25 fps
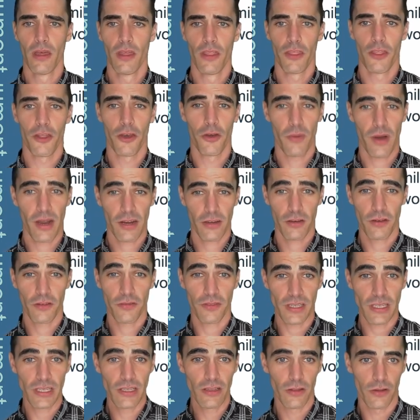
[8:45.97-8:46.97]
The director of
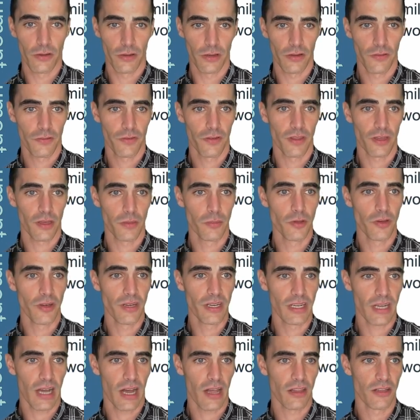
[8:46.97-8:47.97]
e-learning for the community
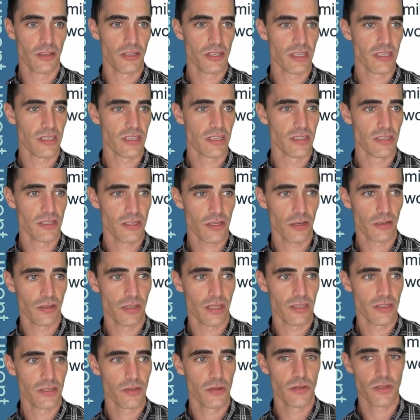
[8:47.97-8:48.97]
college is concerned
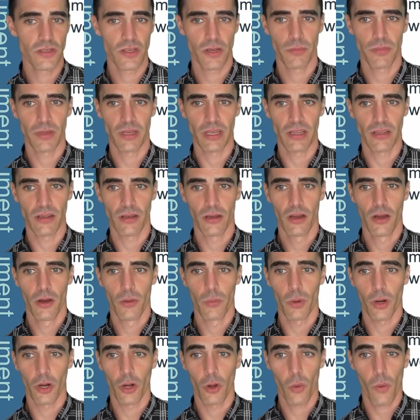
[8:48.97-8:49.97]
that students are being
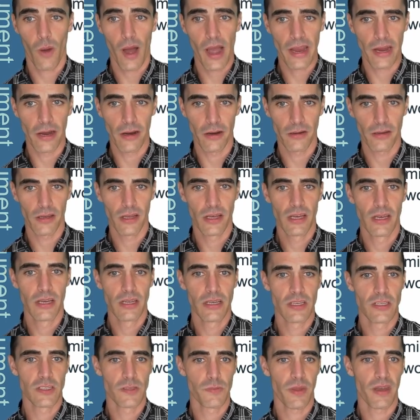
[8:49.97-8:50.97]
required
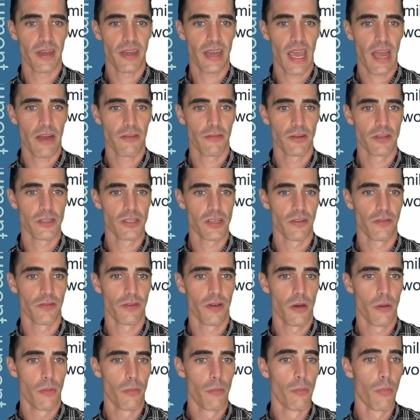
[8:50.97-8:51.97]
to spend an average of
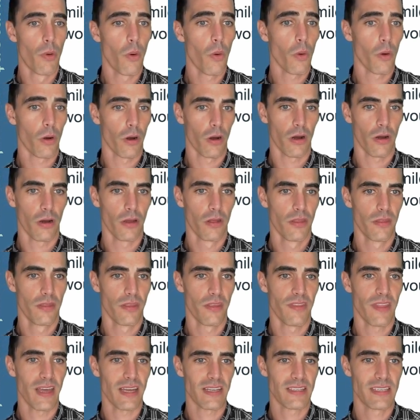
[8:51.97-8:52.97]
more than
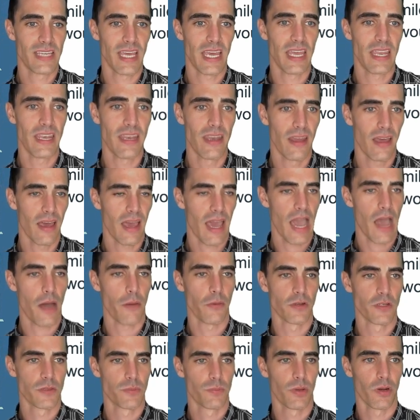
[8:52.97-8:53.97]
that 10
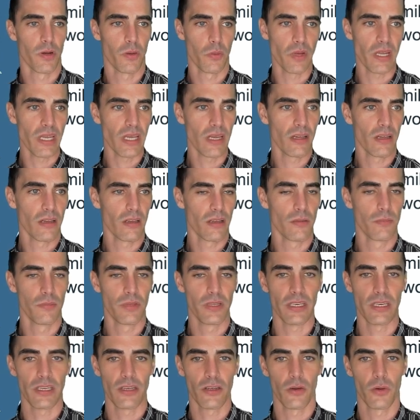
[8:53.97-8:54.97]
hours per week
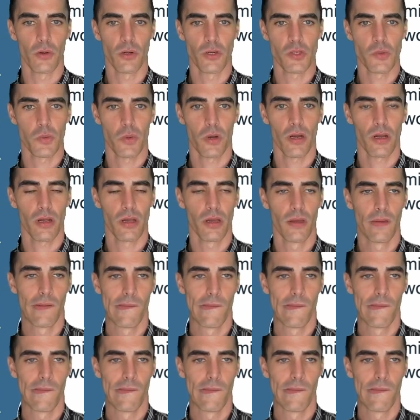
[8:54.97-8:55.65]
completing coursework.